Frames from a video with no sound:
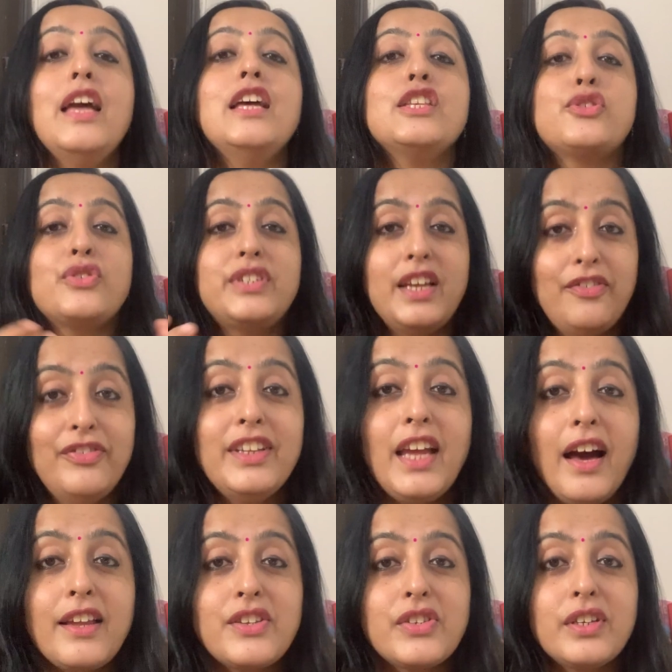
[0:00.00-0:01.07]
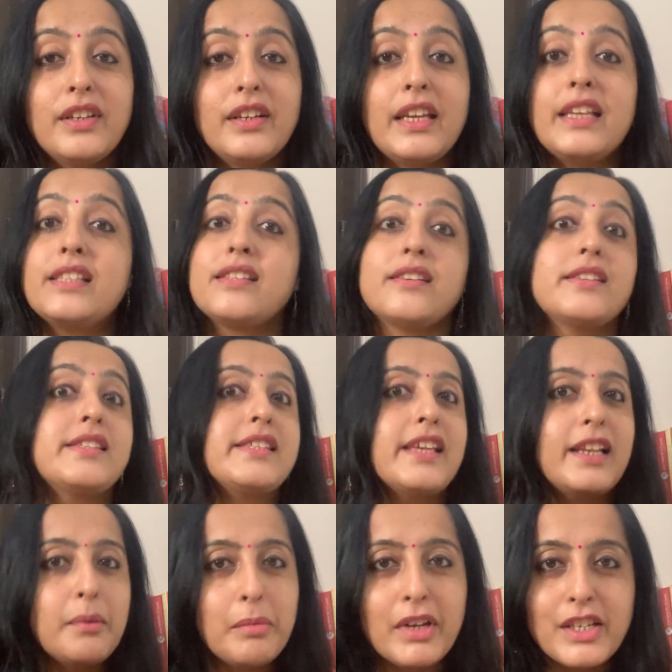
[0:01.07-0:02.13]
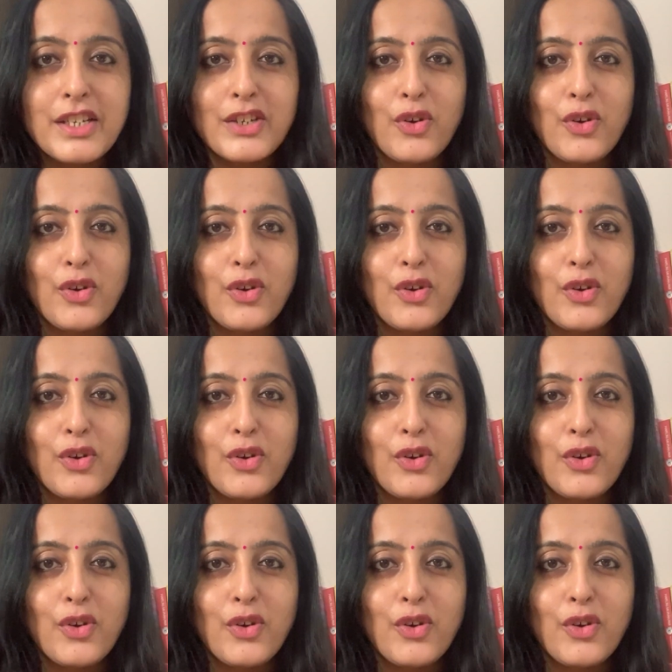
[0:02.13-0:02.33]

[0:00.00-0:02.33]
So Jeffrey Archer is a celebrated